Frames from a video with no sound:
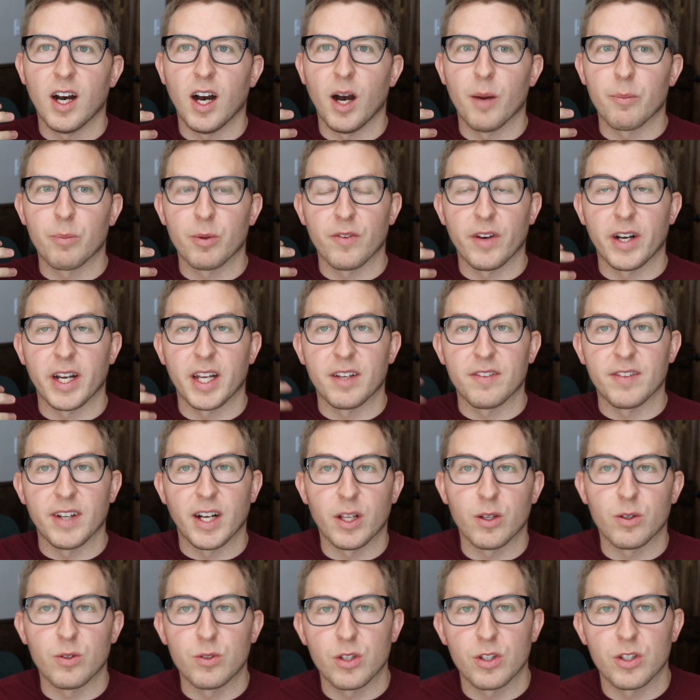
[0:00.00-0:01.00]
uh, providing
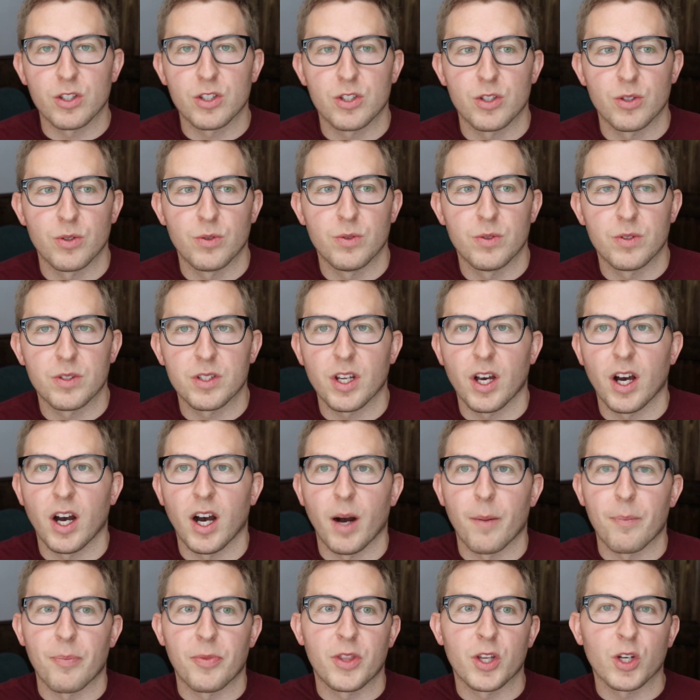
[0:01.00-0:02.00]
value to the student.
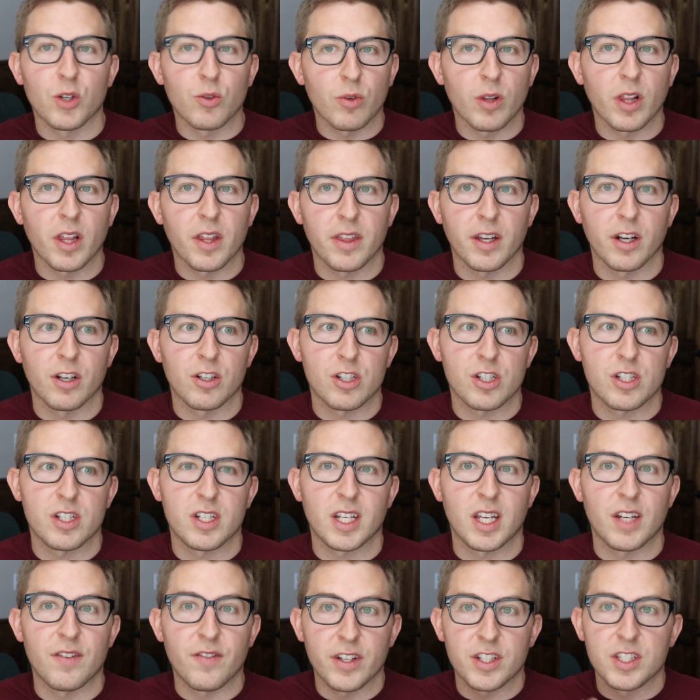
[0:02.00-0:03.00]
Um, they're really there just
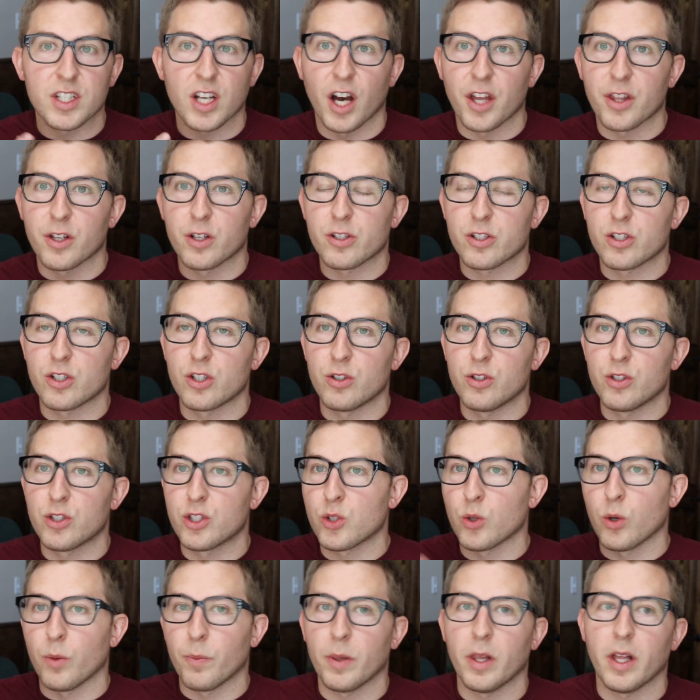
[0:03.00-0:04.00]
to convince other
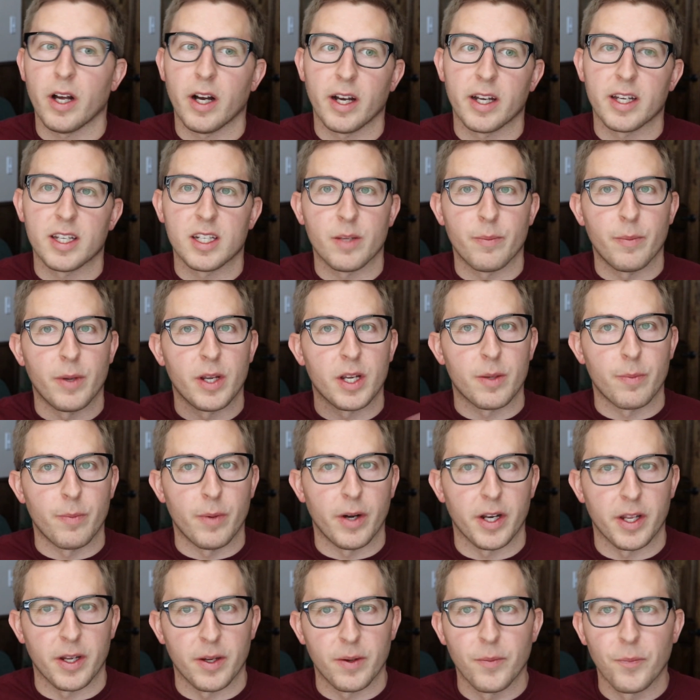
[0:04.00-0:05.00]
students to apply and to make
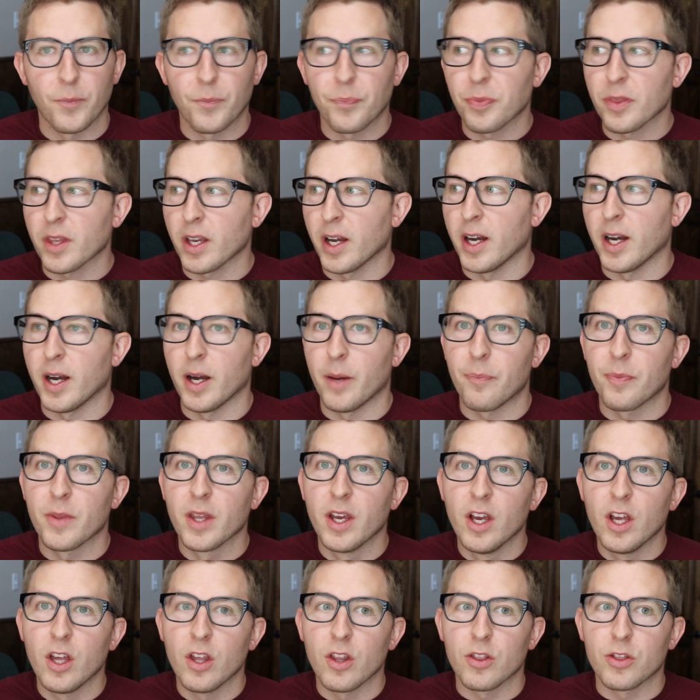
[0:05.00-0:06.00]
money.
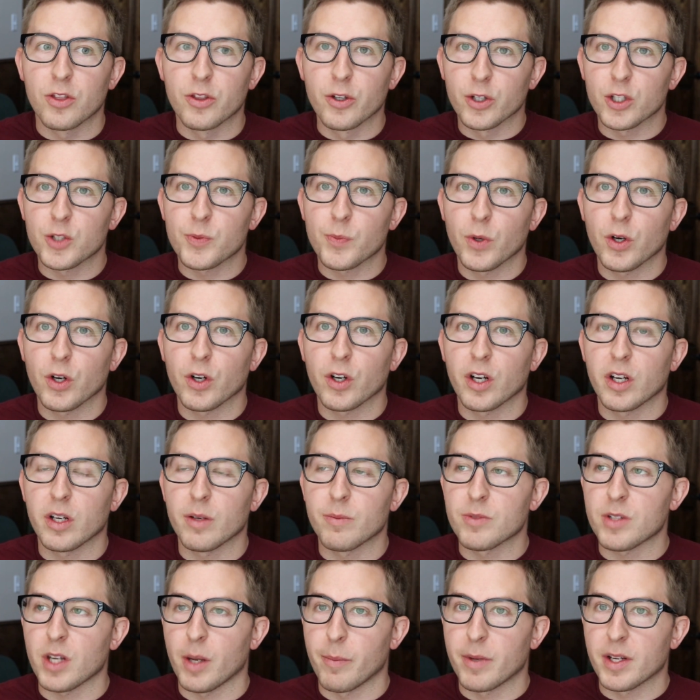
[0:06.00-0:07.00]
Um, those
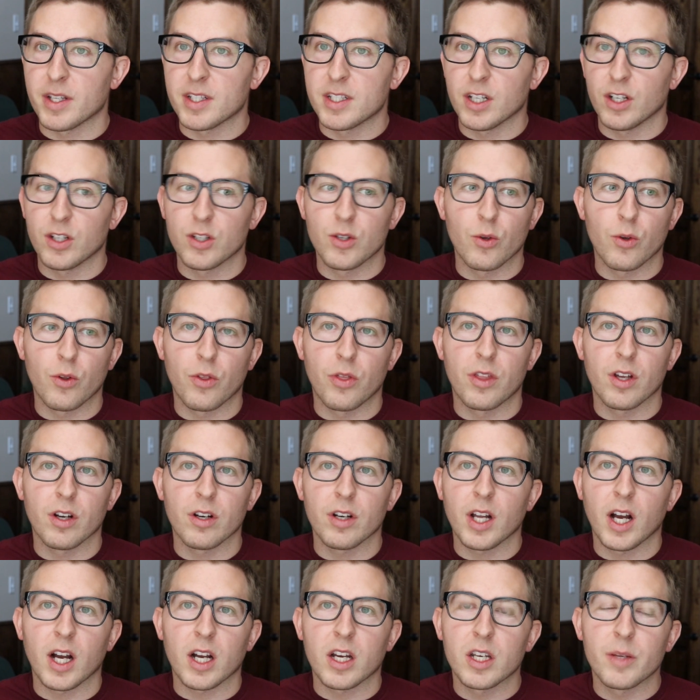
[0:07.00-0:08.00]
programs, I'm going to tell you,
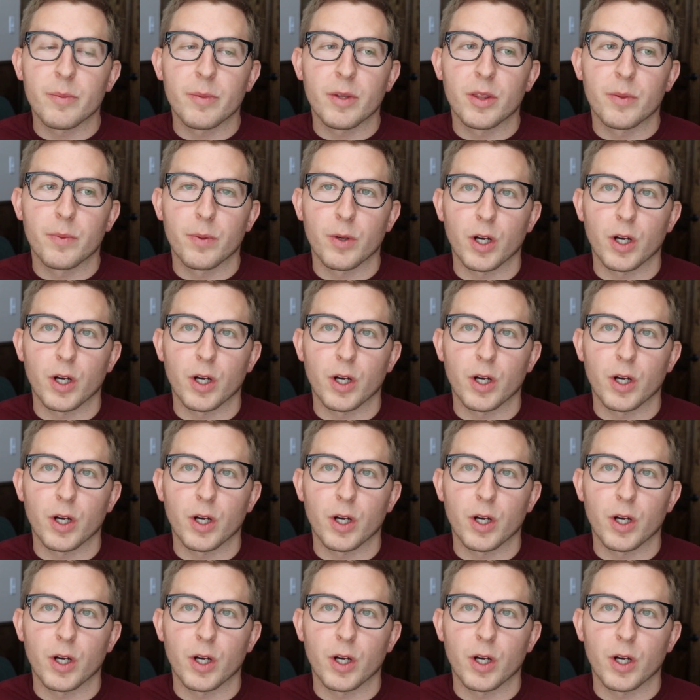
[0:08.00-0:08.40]
they're not going to be the